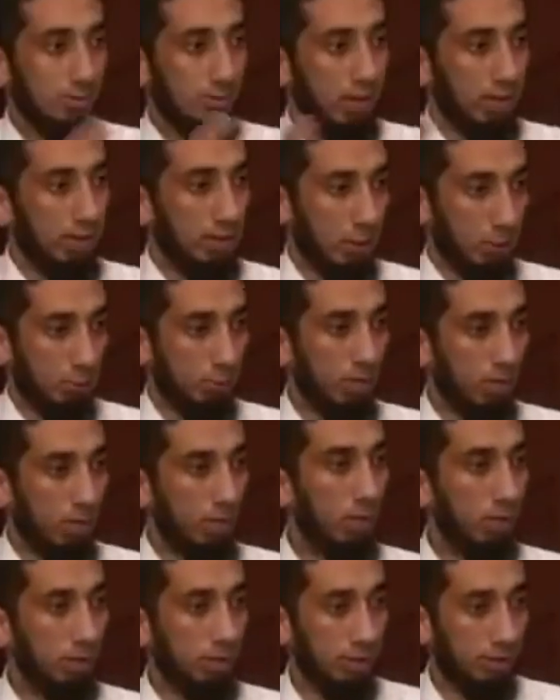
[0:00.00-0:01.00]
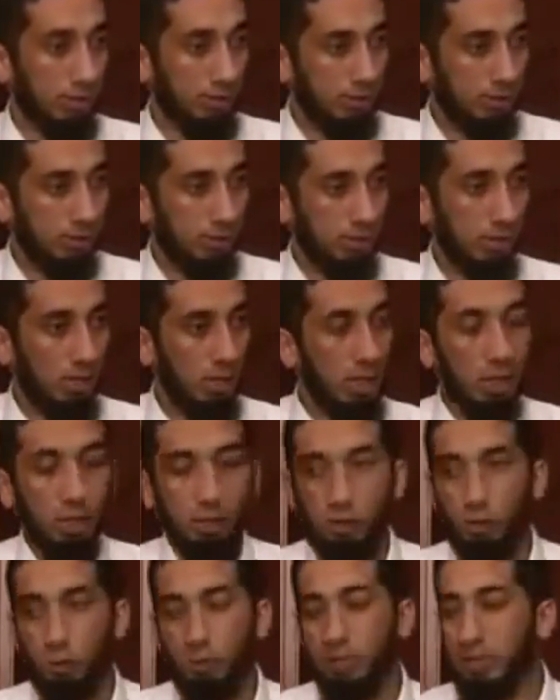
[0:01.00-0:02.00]
right? That's what a cult is.
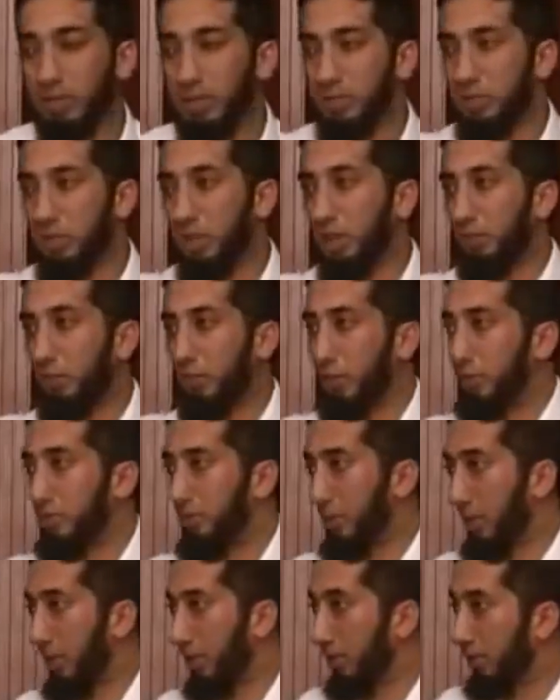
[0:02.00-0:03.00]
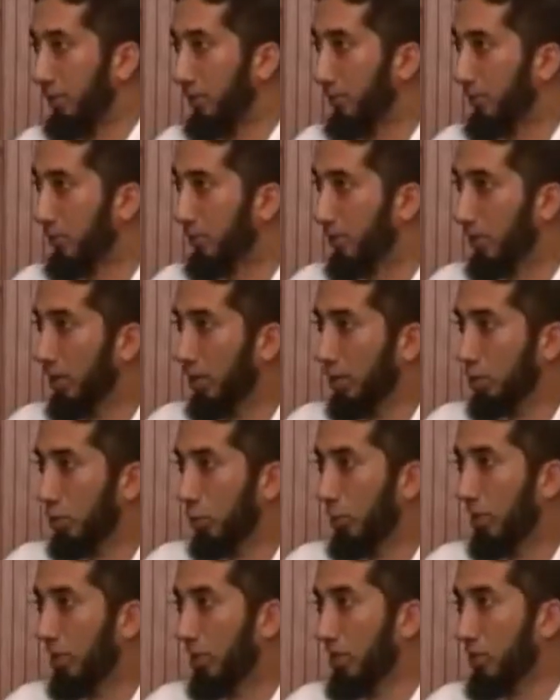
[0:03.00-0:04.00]
Nobody can think for themselves.
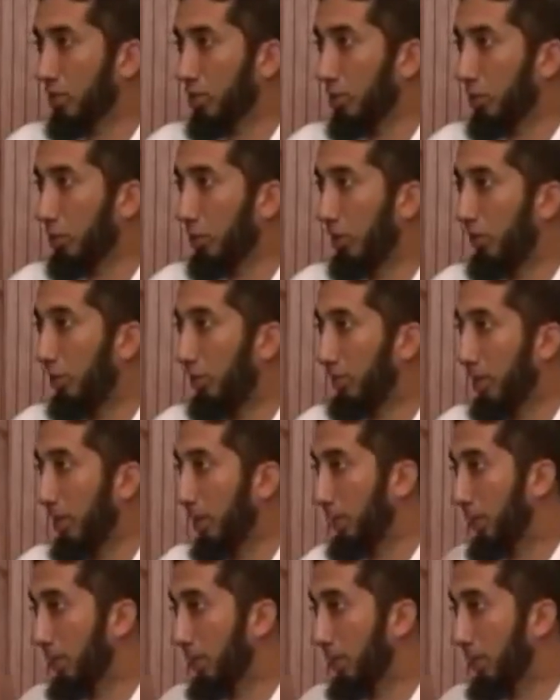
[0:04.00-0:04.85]
Nobody can disagree from the